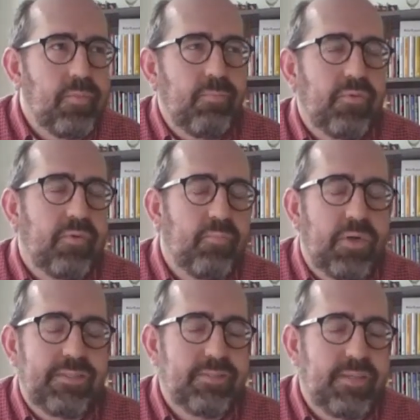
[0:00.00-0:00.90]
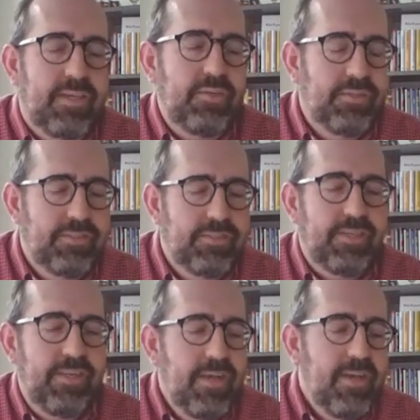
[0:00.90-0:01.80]
people sort of prognostications
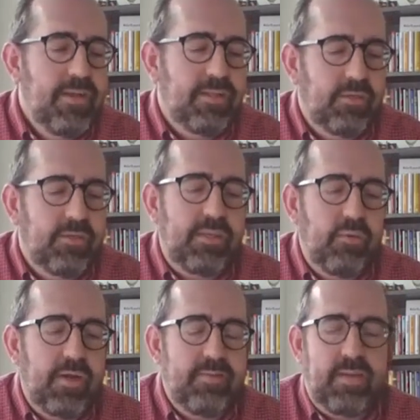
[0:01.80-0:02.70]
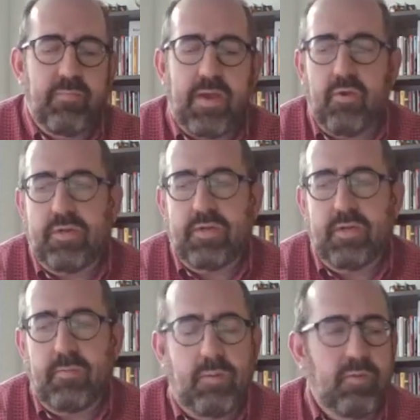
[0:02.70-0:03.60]
and they're theorizing about
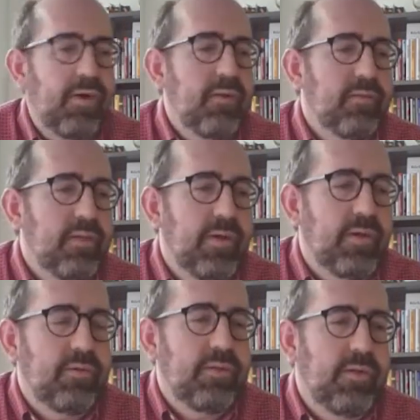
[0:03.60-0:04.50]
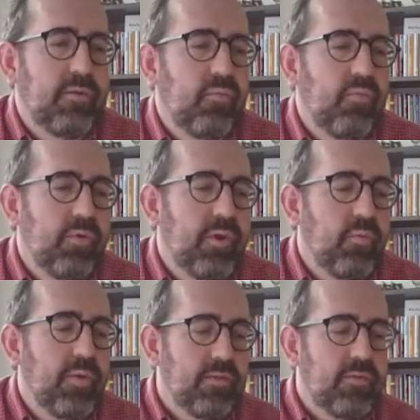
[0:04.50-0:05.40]
uh, public policy about you know we, you know
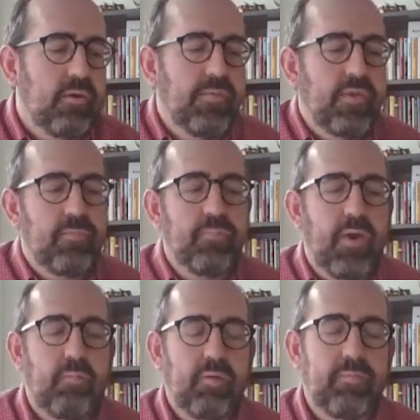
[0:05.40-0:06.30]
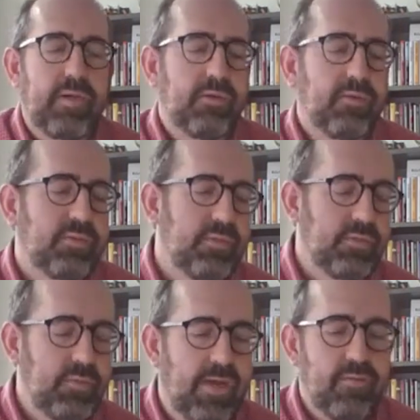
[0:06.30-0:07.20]
we can solve this big problem and Congress can
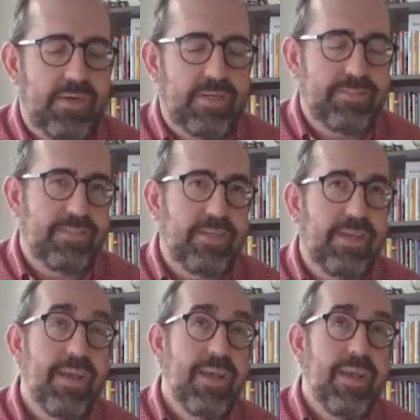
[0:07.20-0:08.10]
do X, Y, and Z,